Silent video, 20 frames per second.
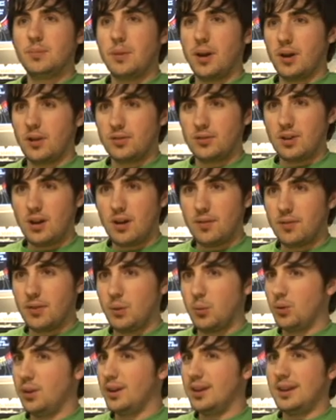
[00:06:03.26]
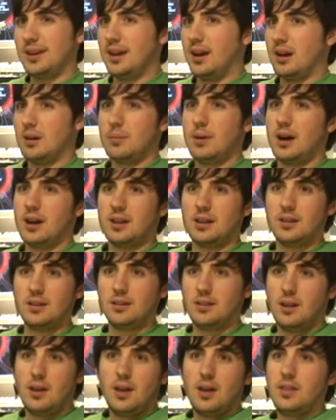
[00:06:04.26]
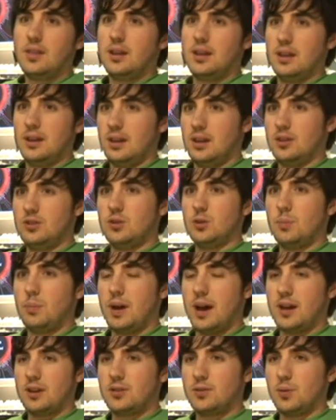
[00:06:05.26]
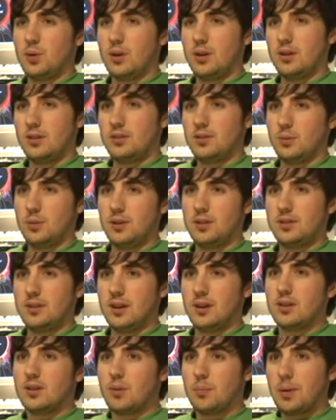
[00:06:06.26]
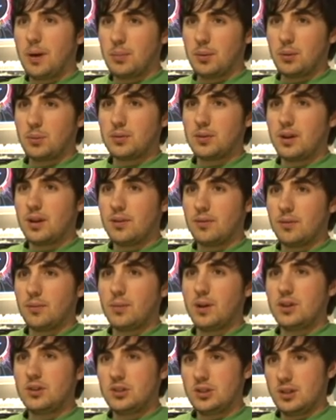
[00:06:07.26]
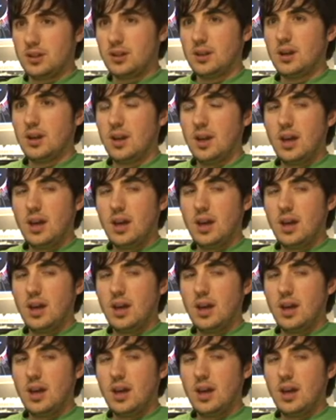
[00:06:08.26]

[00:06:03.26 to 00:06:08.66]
it to Microsoft. They really didn't care about it. They didn't issue a patch for it, so we decided to go public with that information.